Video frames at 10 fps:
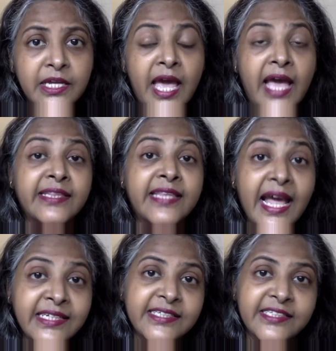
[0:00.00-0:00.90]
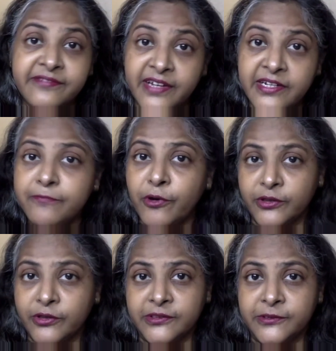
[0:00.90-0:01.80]
and that is very
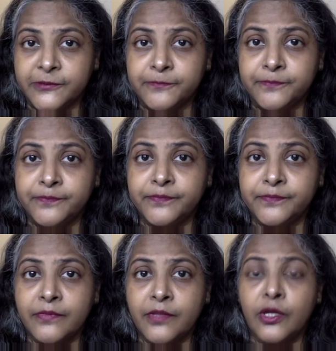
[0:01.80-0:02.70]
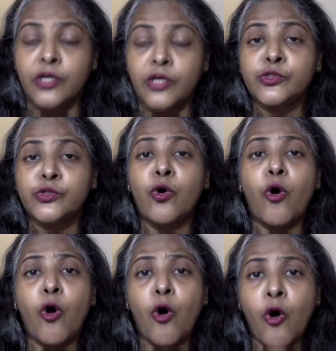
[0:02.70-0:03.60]
important. So
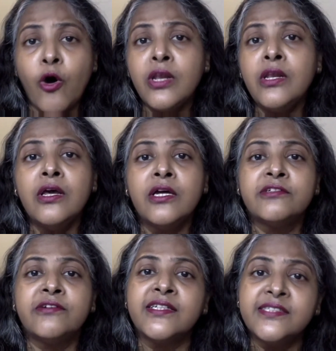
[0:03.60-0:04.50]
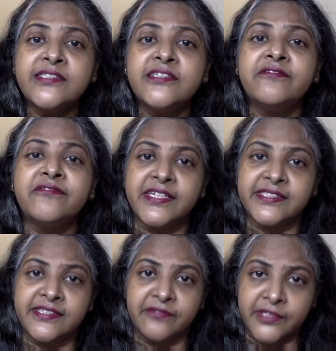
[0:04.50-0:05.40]
all transitive
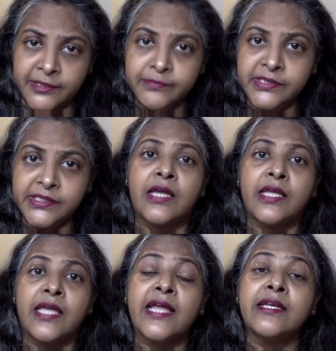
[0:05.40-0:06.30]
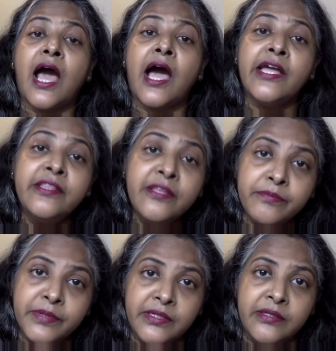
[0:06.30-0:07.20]
phrasal verbs can either
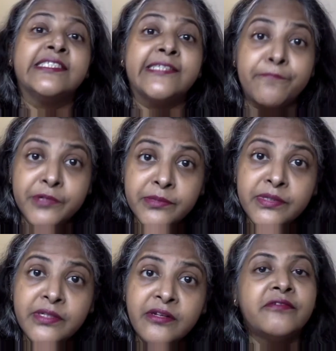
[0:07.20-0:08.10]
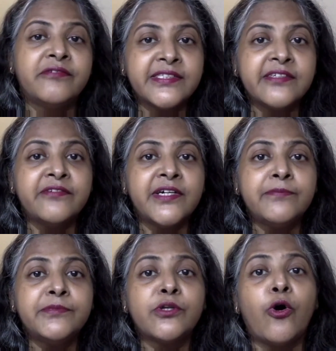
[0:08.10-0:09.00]
be separable phrasal
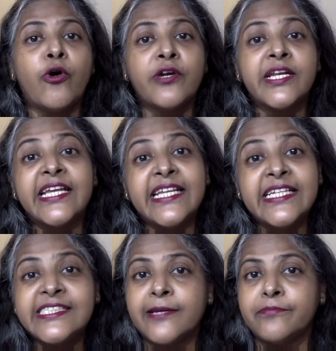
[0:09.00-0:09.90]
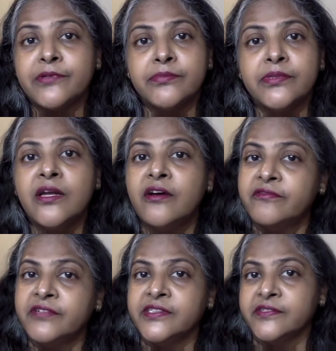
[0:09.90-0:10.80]
verbs or inseparable
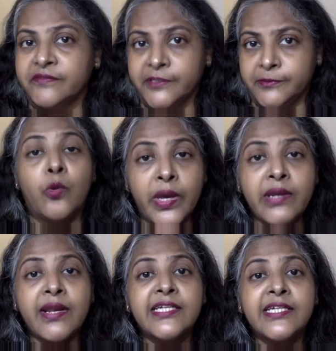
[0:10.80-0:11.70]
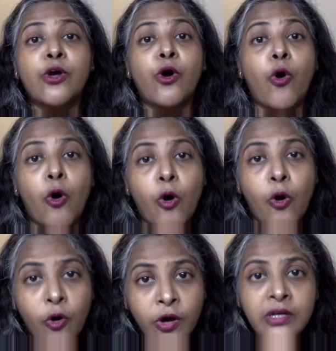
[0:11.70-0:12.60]
phrasal verbs, whereas
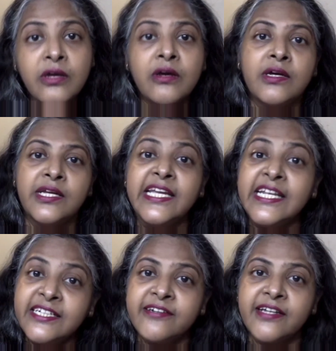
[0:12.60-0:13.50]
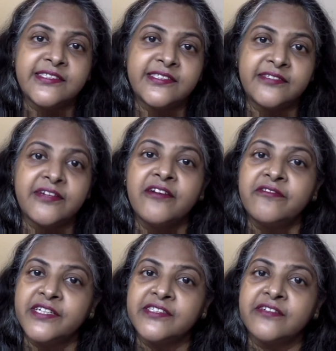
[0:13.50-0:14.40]
all intransitive
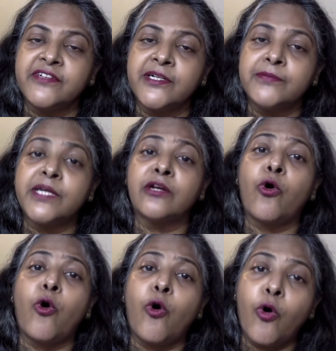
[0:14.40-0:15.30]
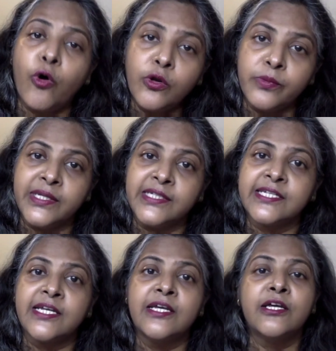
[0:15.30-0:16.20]
phrasal verbs are always
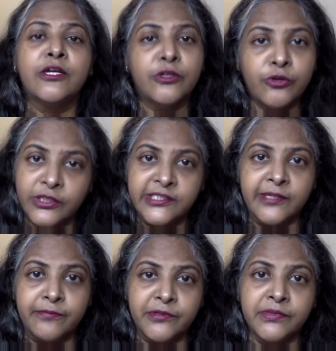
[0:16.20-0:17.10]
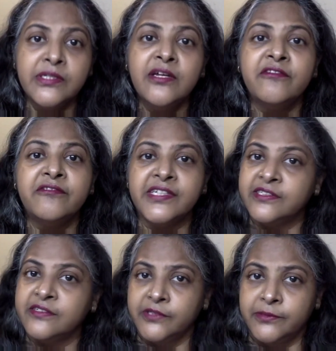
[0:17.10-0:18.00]
non-separable
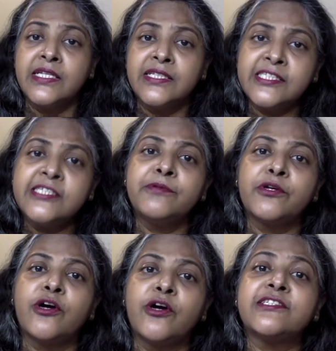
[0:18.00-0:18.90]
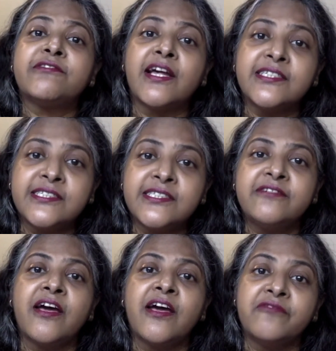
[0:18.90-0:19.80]
phrasal verbs. This is because
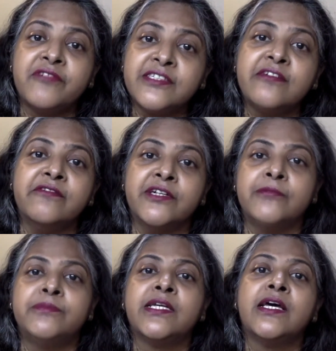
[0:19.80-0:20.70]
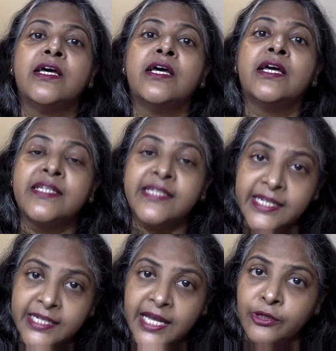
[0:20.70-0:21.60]
transitive phrasal verbs
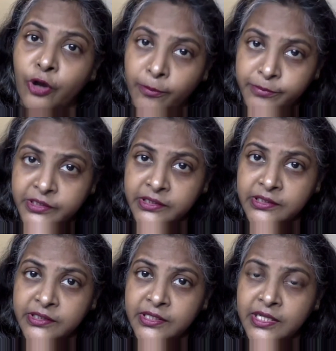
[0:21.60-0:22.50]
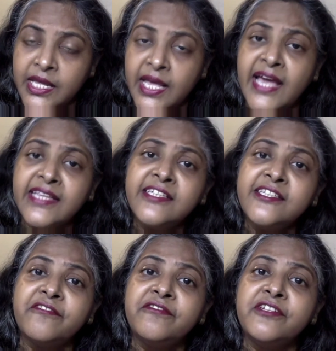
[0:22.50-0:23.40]
take an object, and the
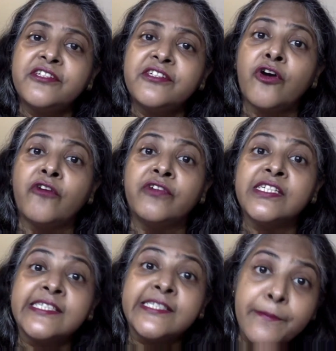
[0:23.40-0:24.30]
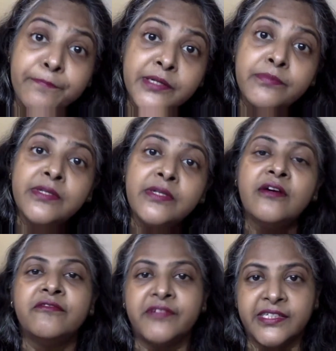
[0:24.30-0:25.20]
definition of a separable
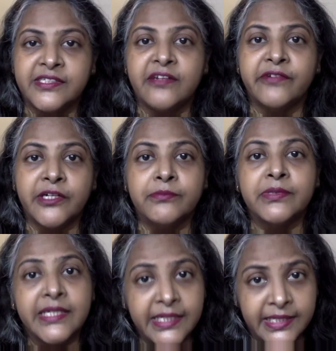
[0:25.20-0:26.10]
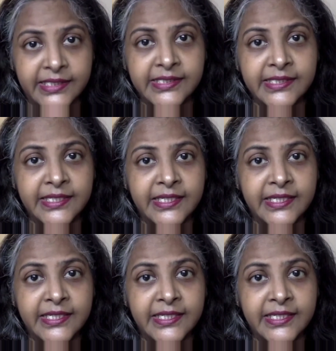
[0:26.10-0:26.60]
phrasal verb is